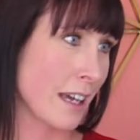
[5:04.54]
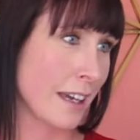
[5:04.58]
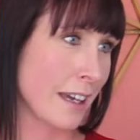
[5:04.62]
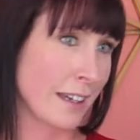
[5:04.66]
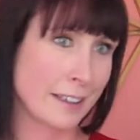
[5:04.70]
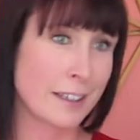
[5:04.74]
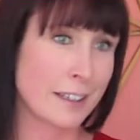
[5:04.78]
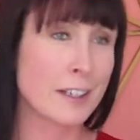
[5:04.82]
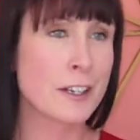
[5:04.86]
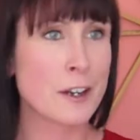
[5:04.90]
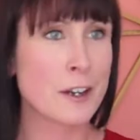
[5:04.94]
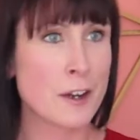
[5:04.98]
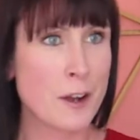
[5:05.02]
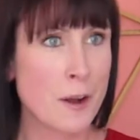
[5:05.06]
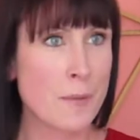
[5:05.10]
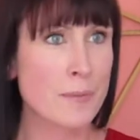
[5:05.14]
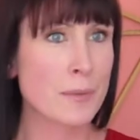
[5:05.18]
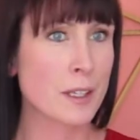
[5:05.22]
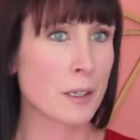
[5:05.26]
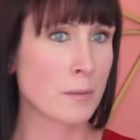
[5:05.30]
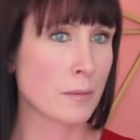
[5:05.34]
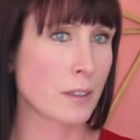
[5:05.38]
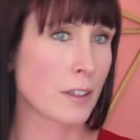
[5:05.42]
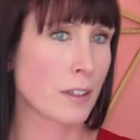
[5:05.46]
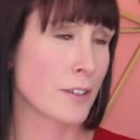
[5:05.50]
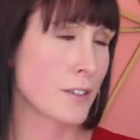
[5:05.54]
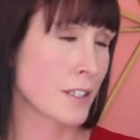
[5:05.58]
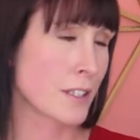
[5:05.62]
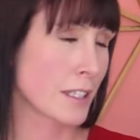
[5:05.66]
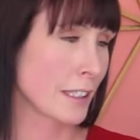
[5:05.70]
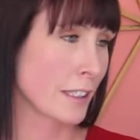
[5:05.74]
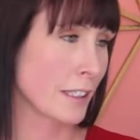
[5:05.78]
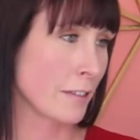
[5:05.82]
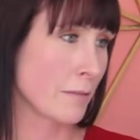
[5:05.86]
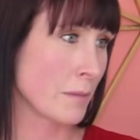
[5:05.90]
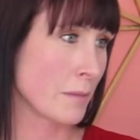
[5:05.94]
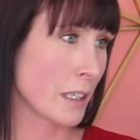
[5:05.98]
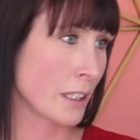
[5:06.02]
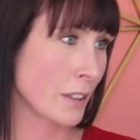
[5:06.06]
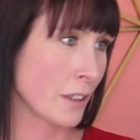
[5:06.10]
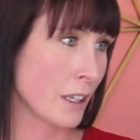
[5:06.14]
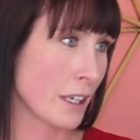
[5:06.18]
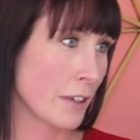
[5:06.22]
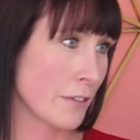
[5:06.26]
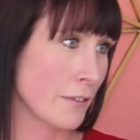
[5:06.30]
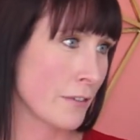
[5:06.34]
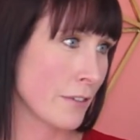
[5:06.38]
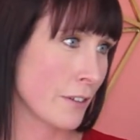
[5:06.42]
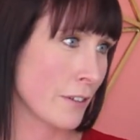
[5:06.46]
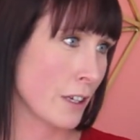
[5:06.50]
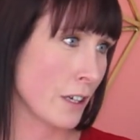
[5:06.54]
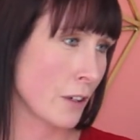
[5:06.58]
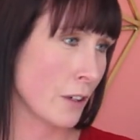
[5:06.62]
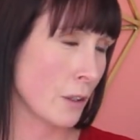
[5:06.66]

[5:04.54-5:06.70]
to say, I'm going to live my life